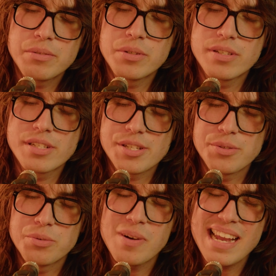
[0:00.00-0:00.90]
Would
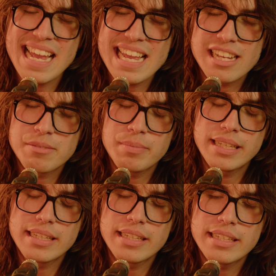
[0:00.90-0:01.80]
you wake
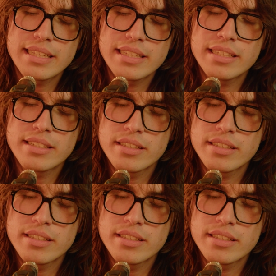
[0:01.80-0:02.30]
me